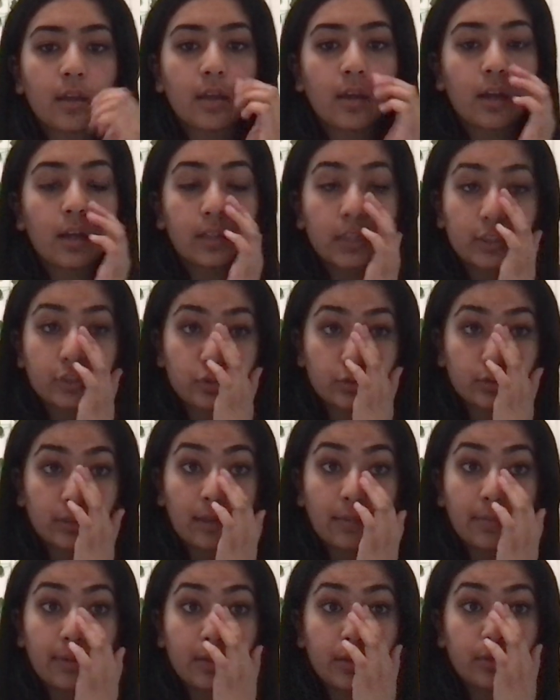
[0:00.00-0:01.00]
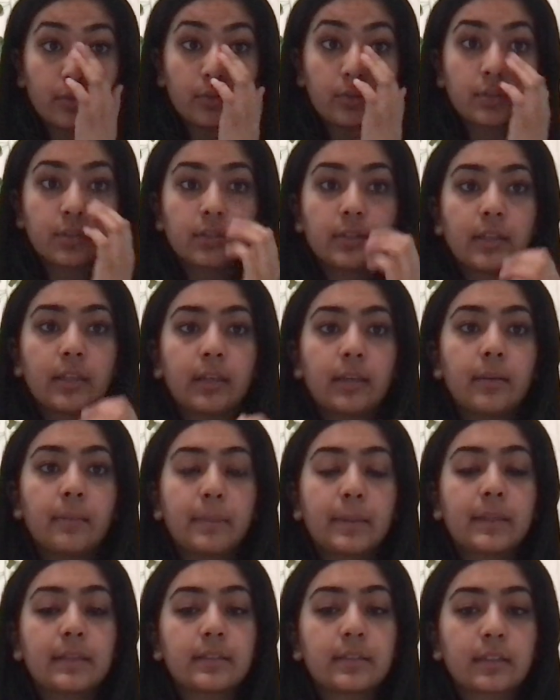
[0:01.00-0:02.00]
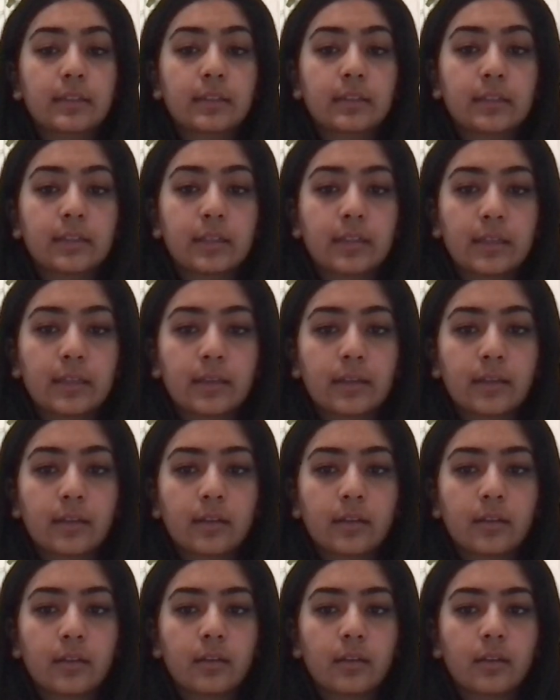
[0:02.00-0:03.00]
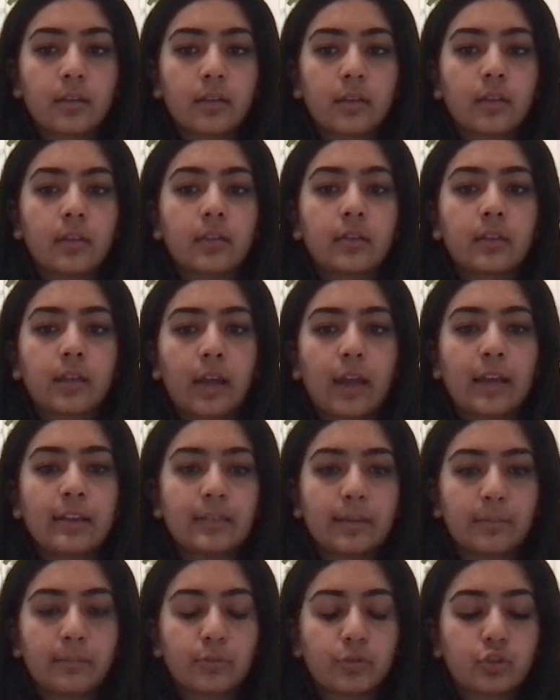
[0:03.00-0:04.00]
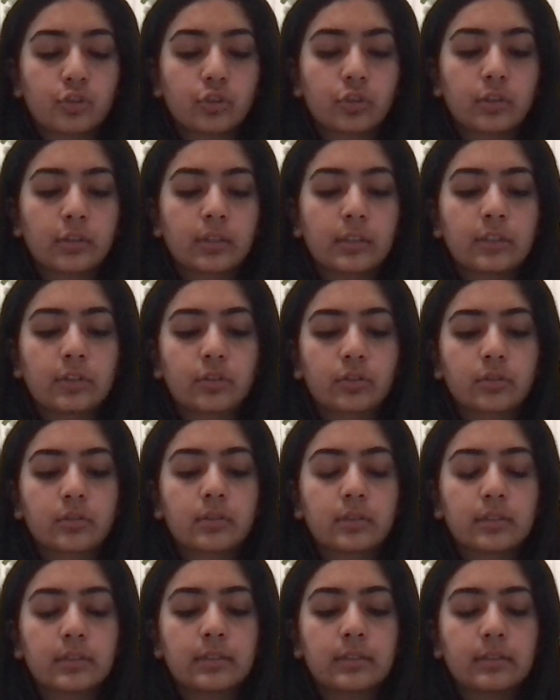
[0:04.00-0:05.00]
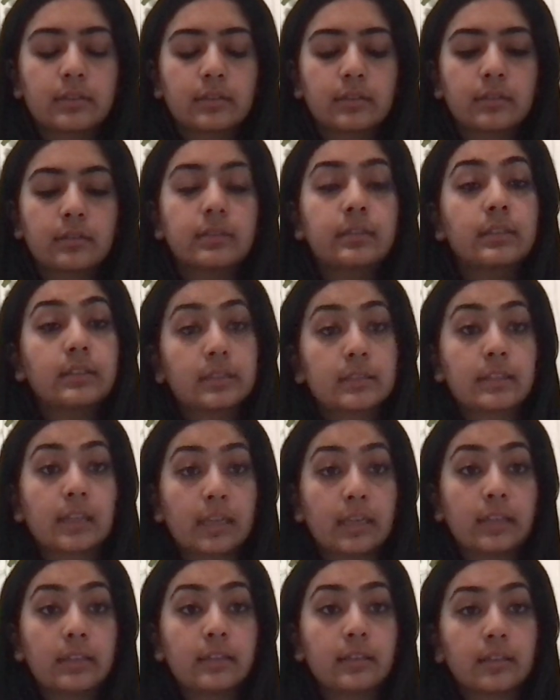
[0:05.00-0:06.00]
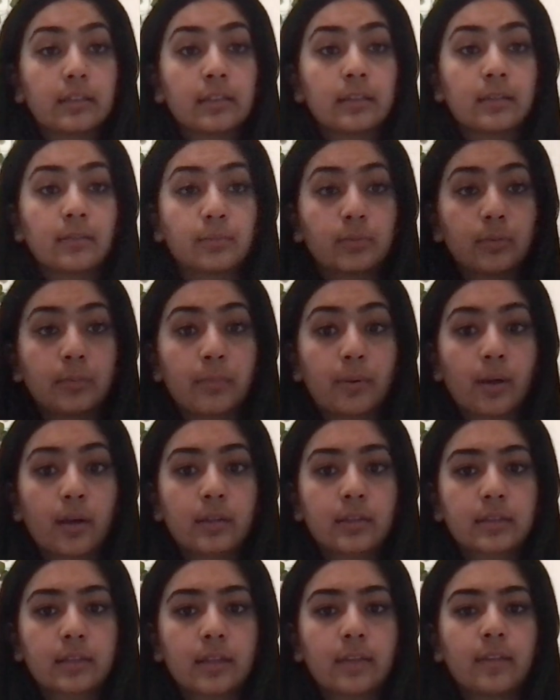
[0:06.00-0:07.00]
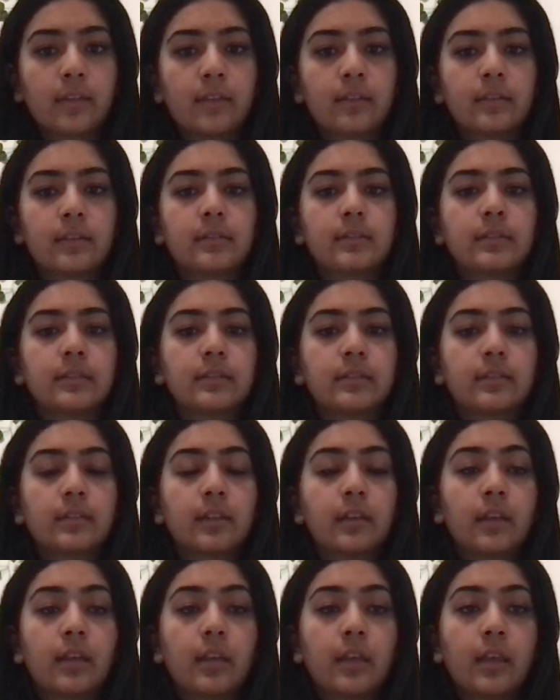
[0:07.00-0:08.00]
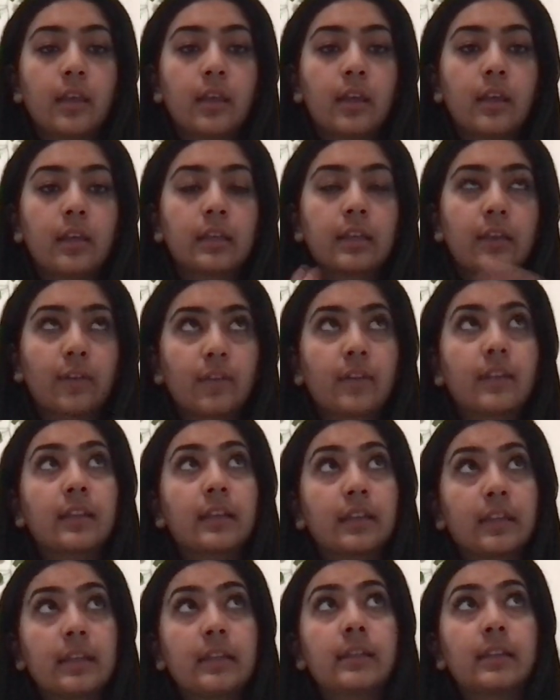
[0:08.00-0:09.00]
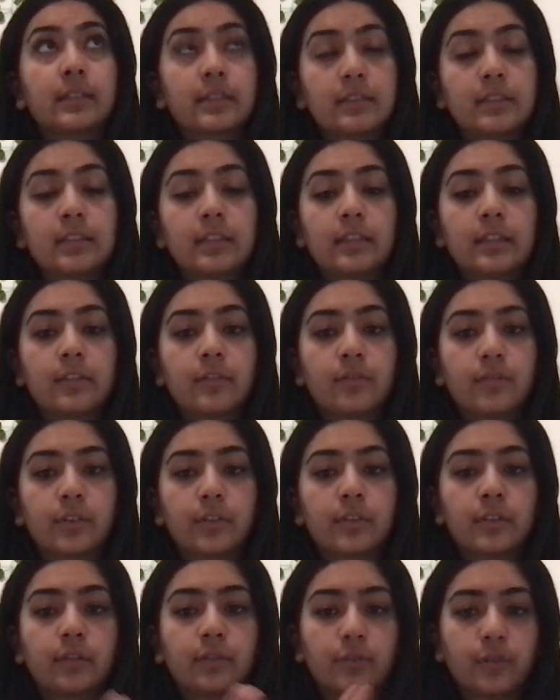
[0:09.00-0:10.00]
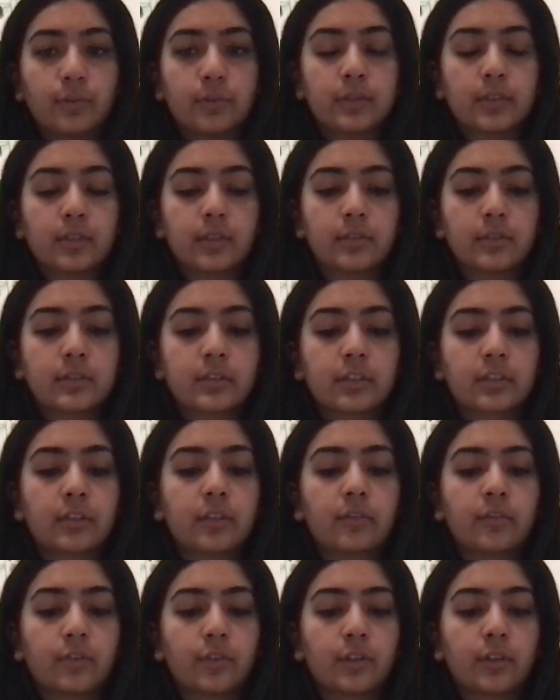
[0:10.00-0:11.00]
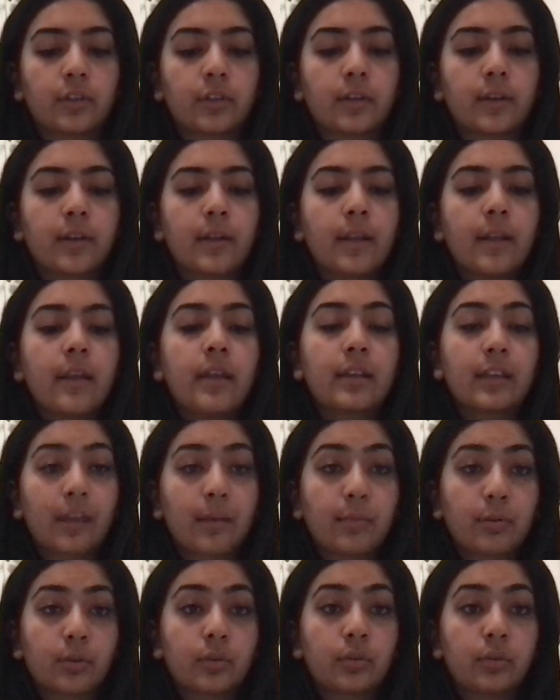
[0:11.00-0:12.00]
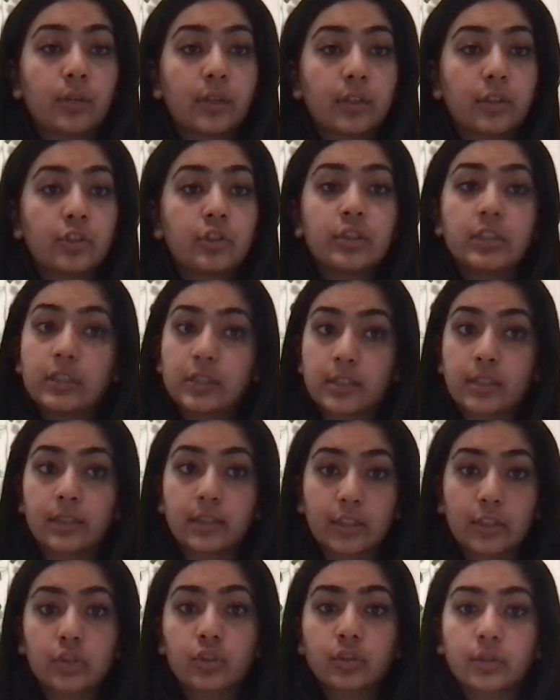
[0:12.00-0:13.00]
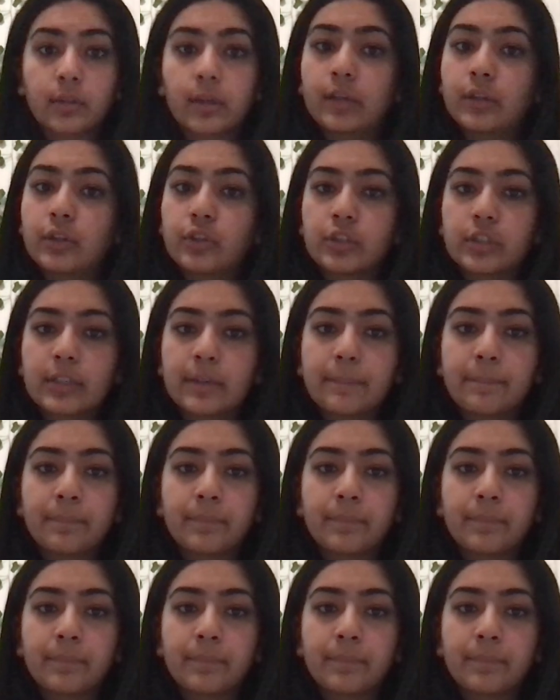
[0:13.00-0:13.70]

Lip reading: electrochemical. So then basically the high temperature is sustained in the bloom box, and then this is giving the heat that's needed for the fuel cells to convert chemical energy into electrical energy.